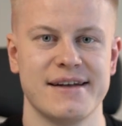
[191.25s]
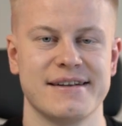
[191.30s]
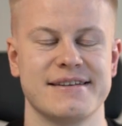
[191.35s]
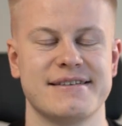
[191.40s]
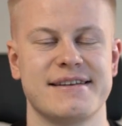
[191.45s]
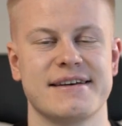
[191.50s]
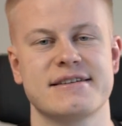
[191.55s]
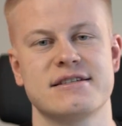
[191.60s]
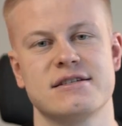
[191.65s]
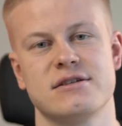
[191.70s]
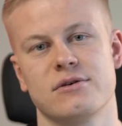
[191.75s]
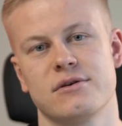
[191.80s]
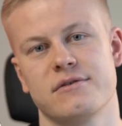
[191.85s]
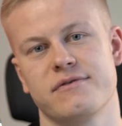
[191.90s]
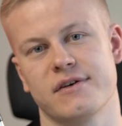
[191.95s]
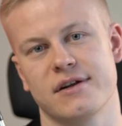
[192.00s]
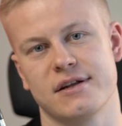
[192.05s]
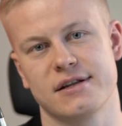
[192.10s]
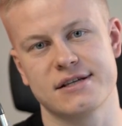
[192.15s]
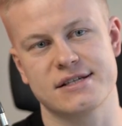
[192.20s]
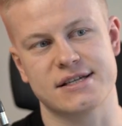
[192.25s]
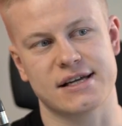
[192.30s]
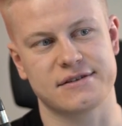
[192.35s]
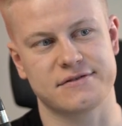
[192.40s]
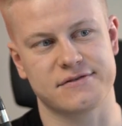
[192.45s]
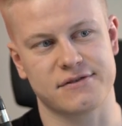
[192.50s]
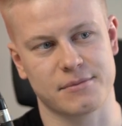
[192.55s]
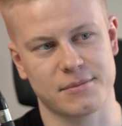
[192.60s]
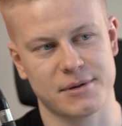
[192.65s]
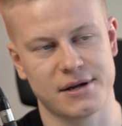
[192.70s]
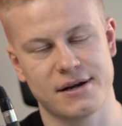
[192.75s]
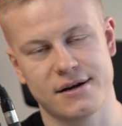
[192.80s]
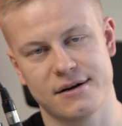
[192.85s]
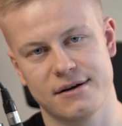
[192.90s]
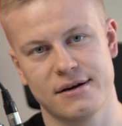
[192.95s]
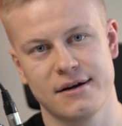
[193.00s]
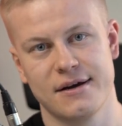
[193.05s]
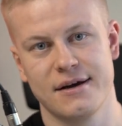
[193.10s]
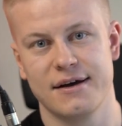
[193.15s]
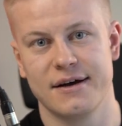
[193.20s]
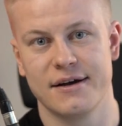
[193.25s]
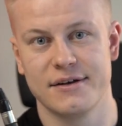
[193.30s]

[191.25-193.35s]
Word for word: that takes your funnel designs from here